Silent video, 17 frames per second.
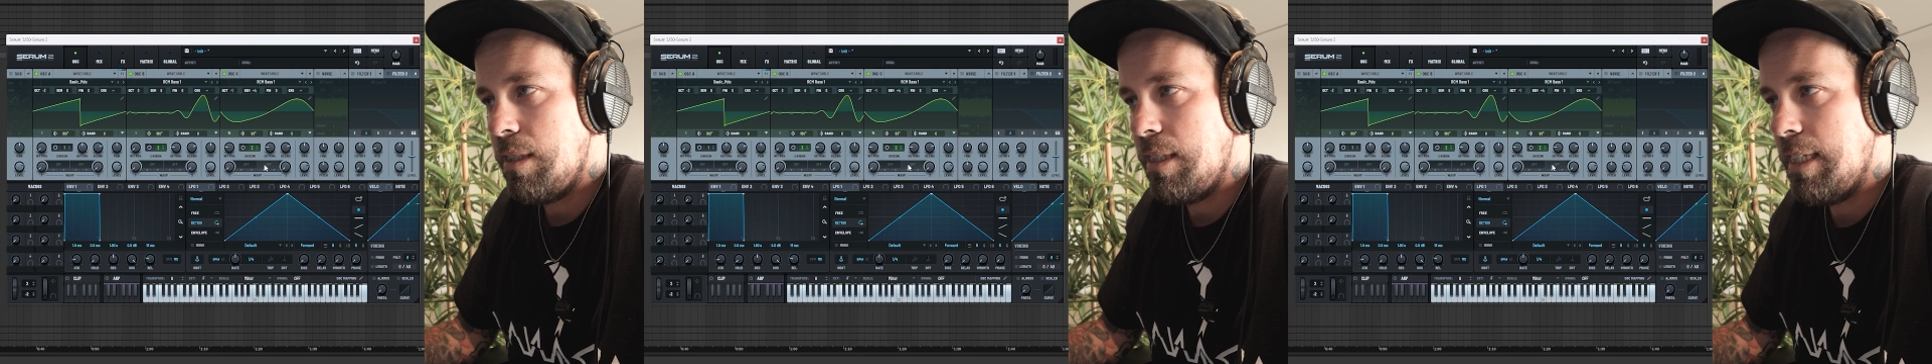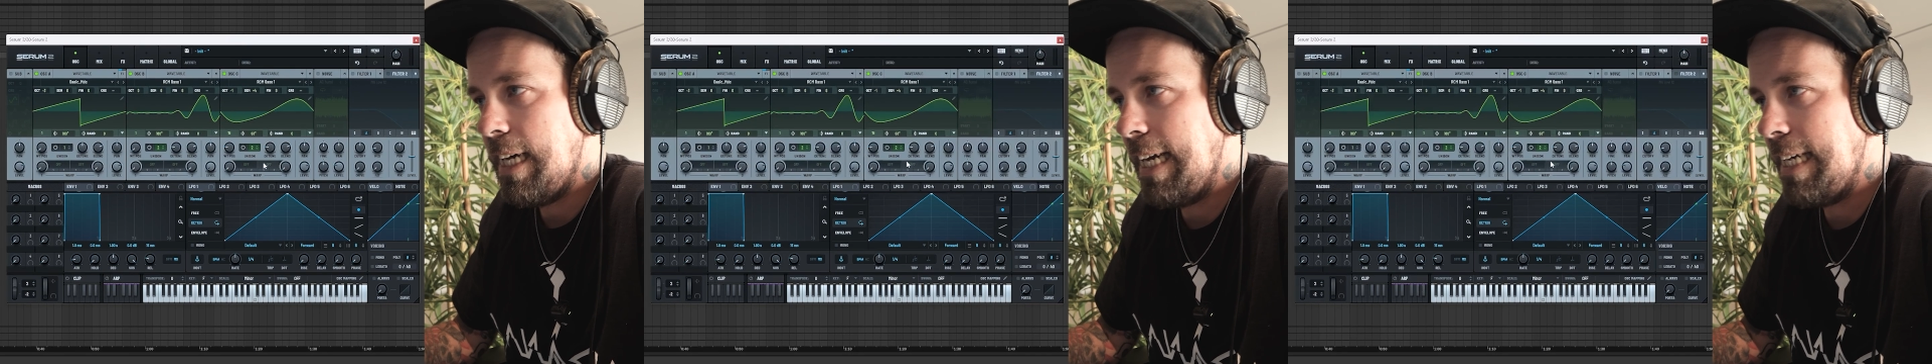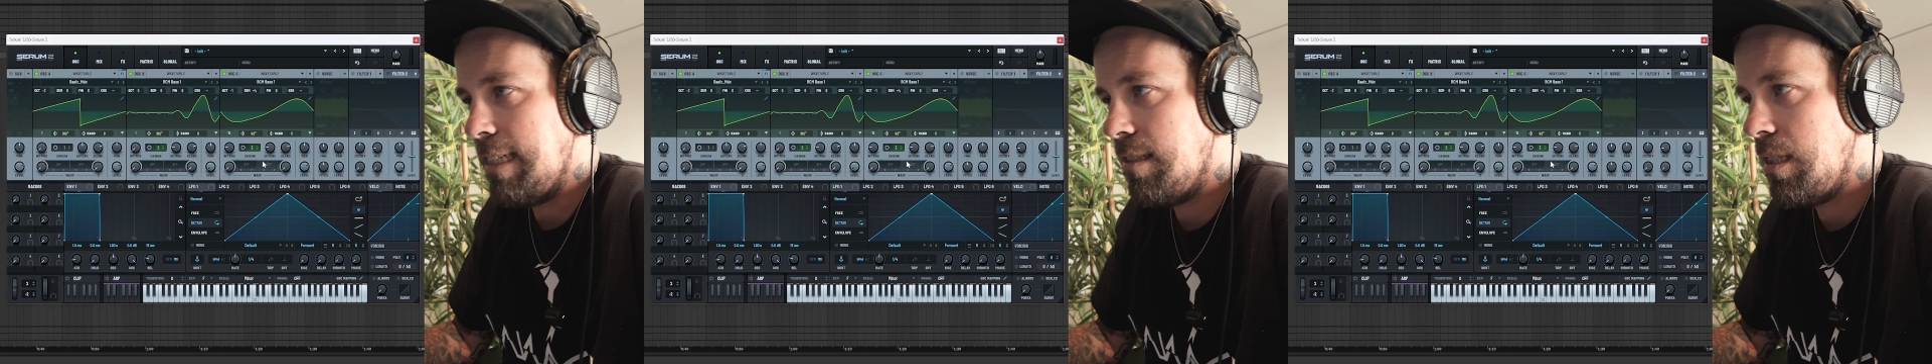
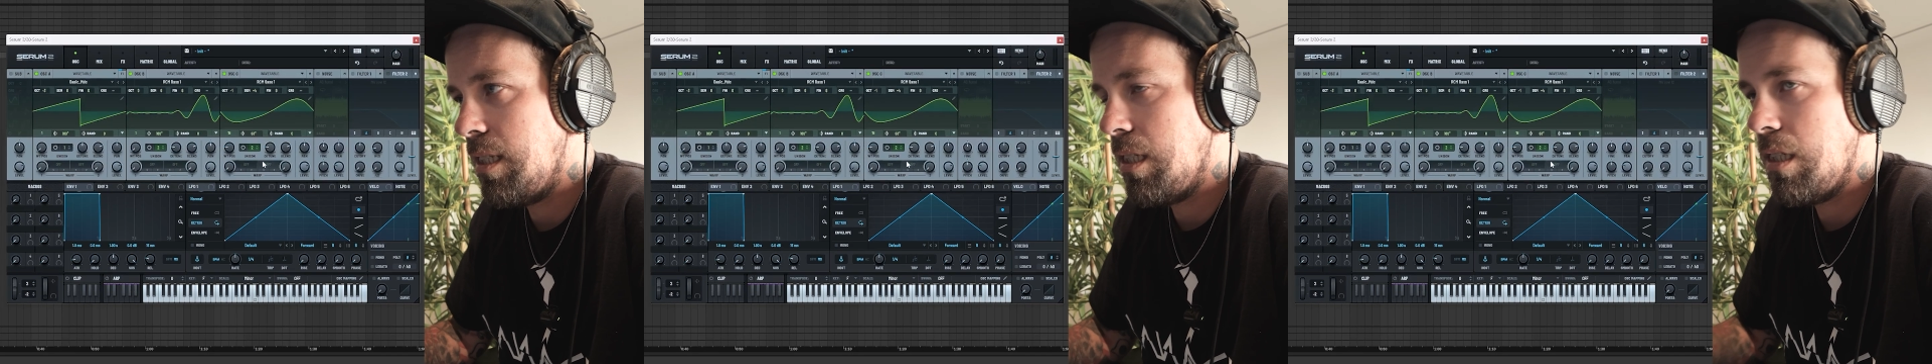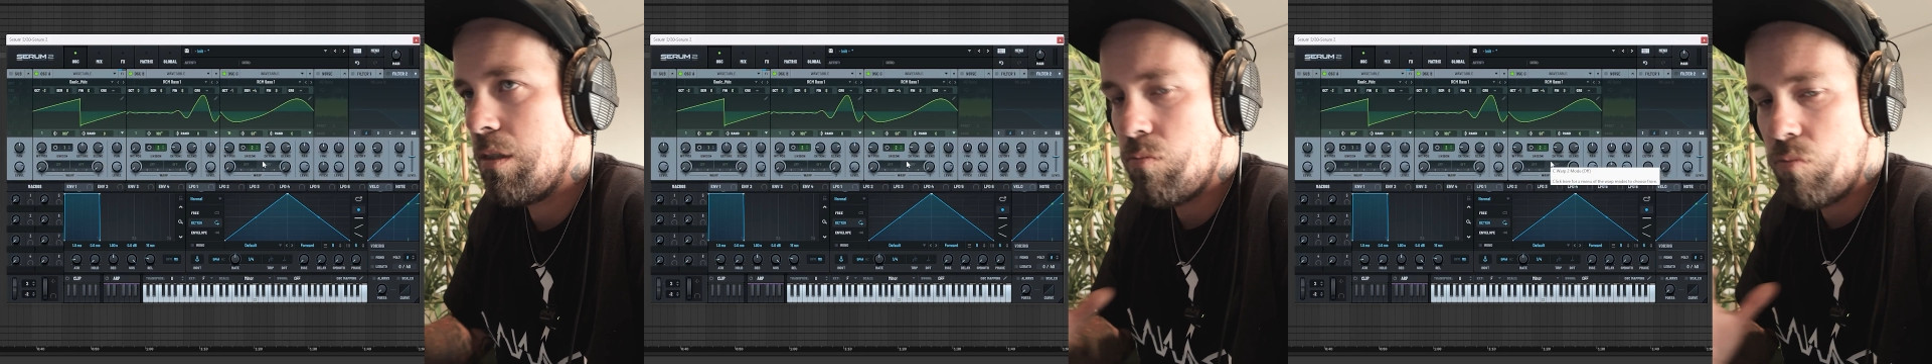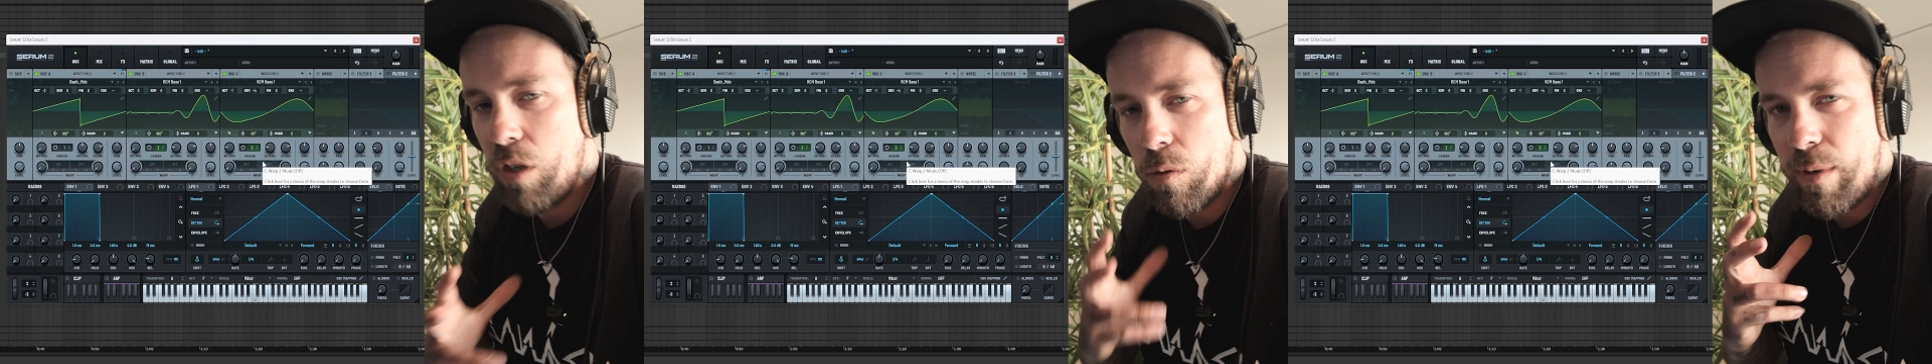Nice.
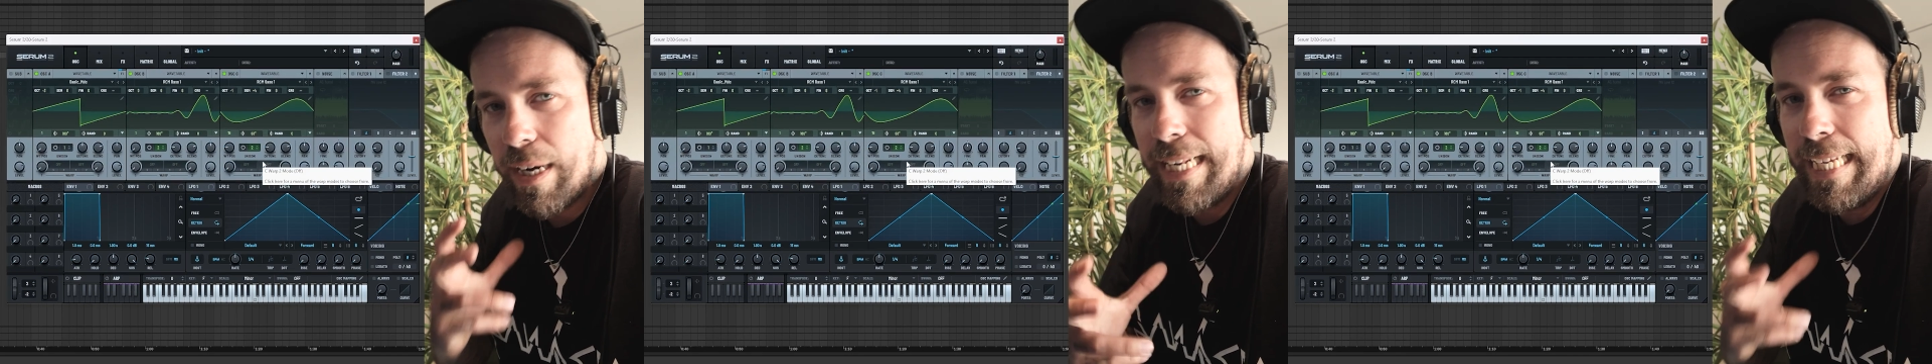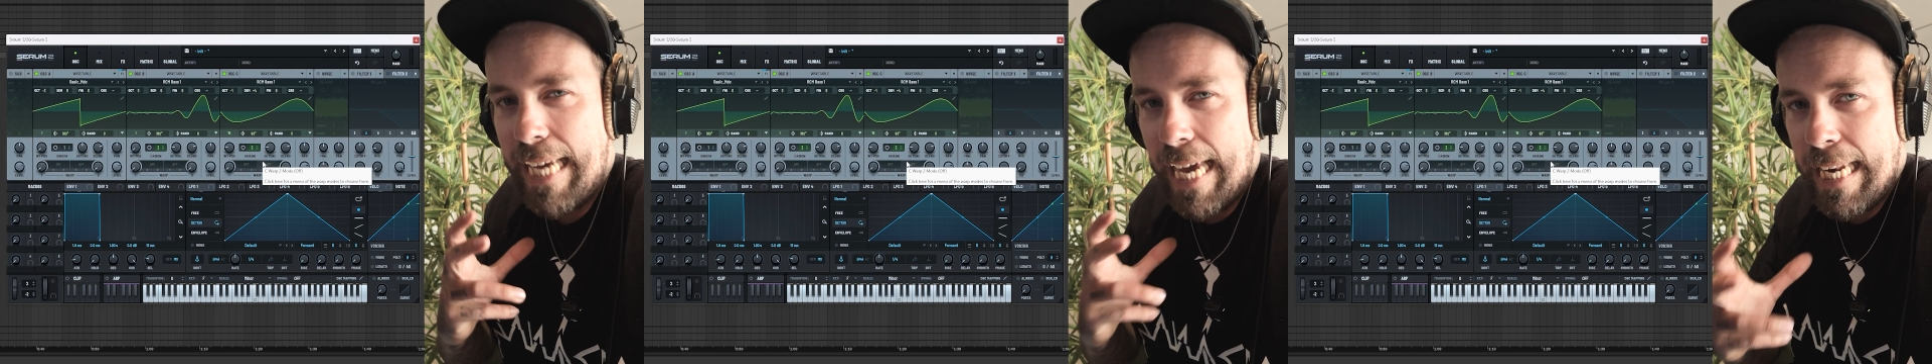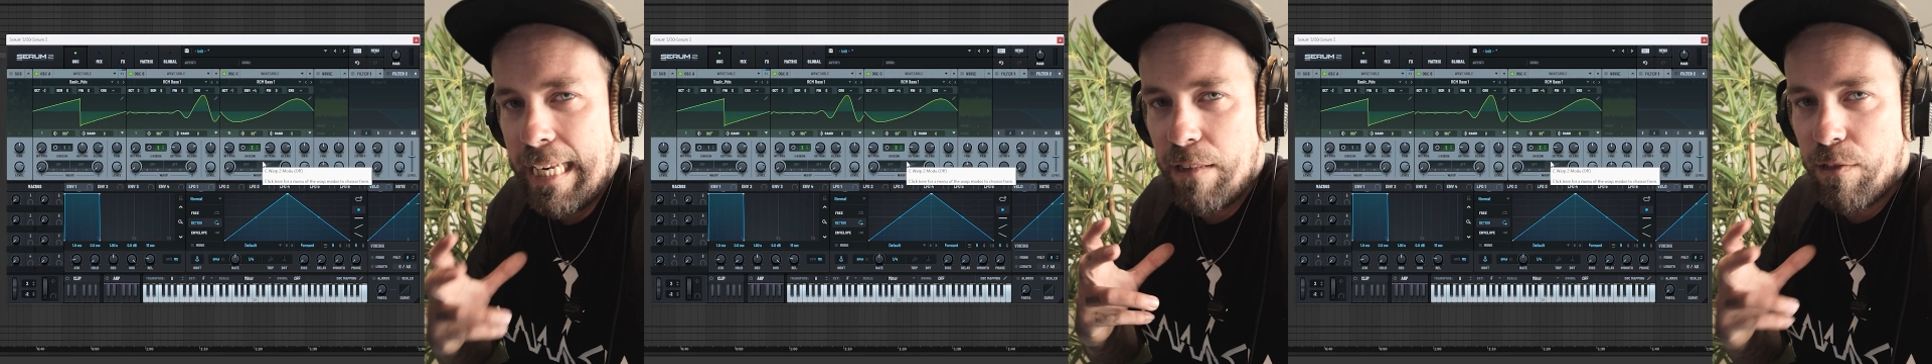So we're already
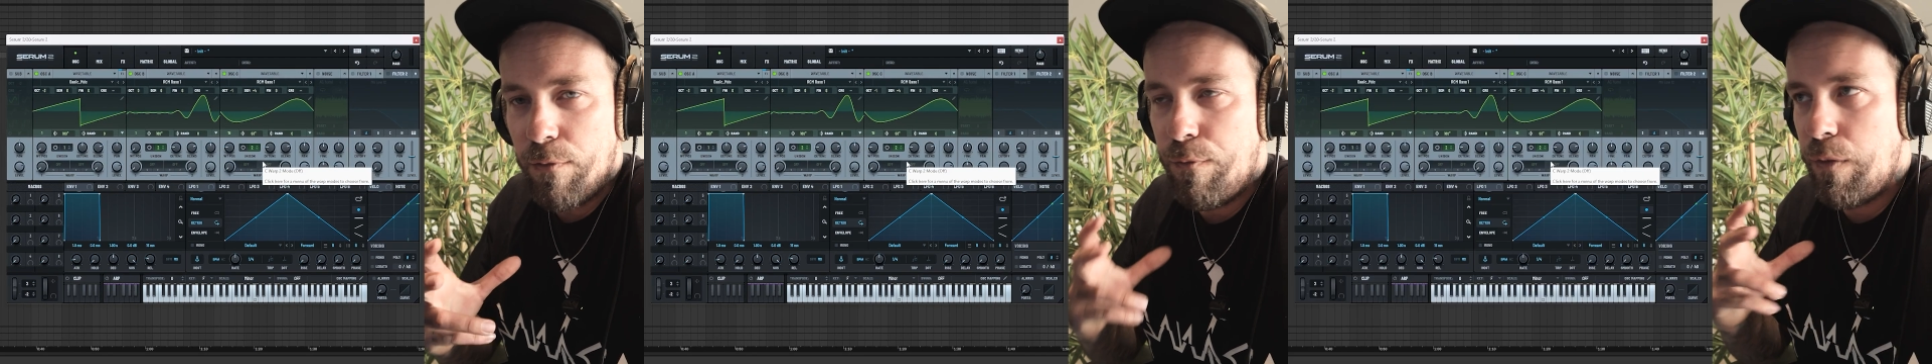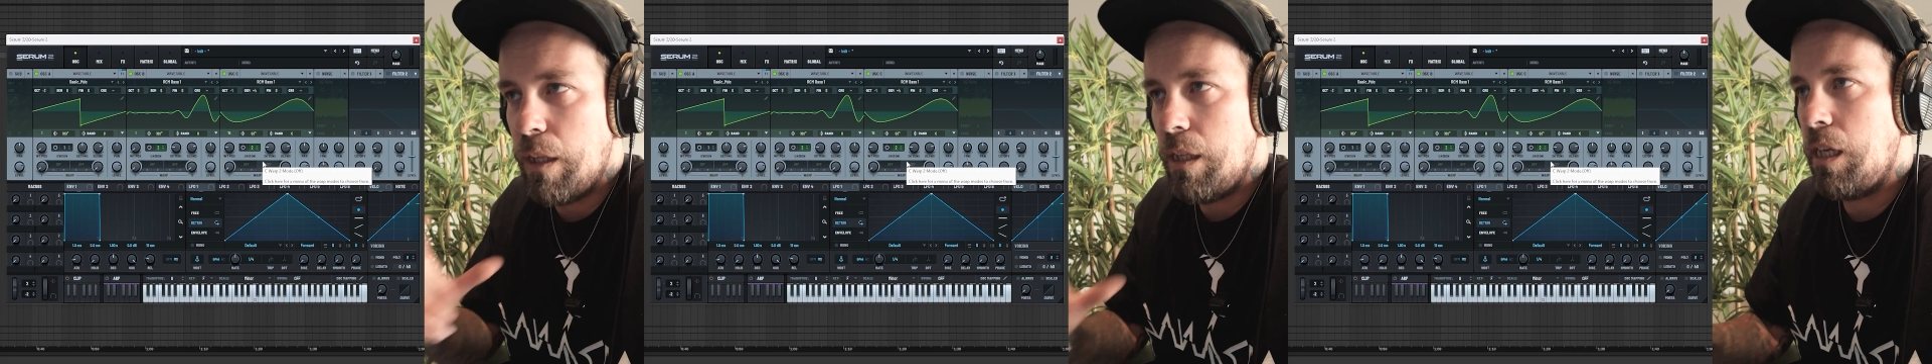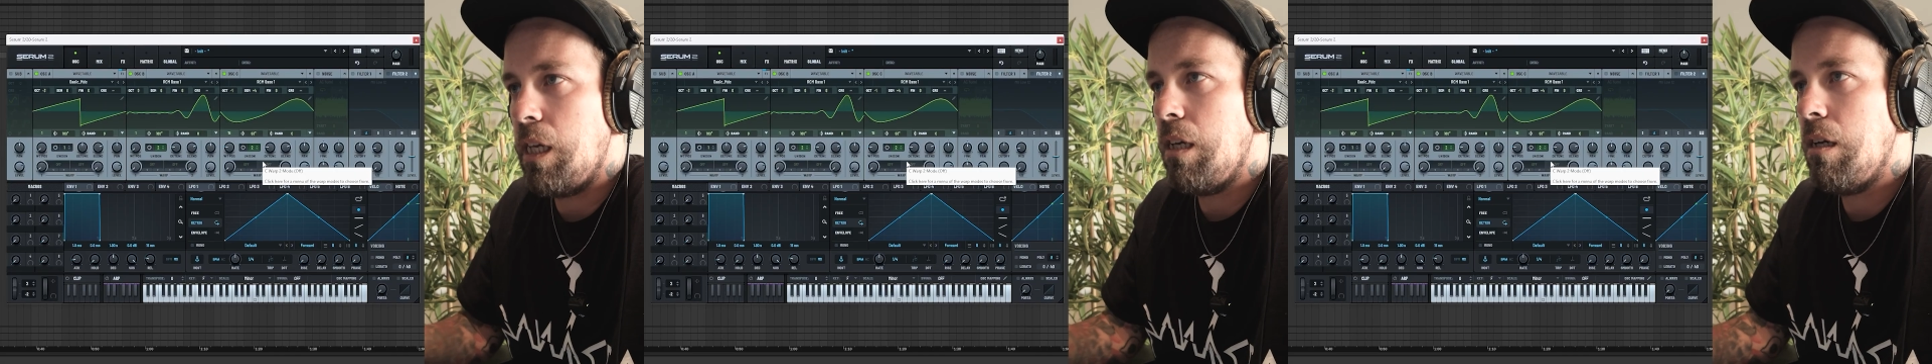getting the
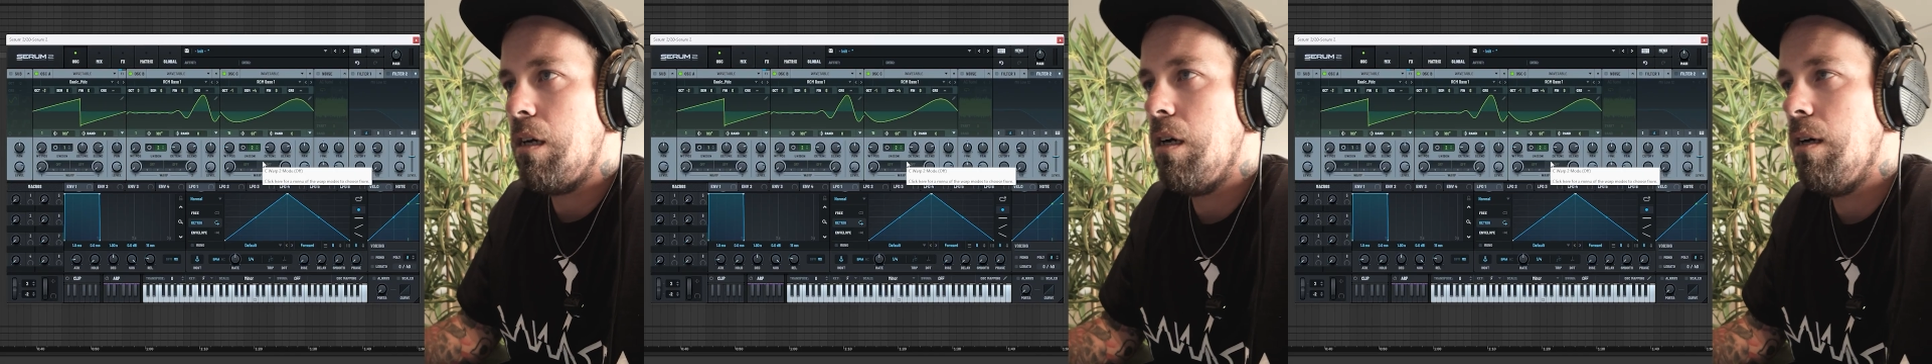feeling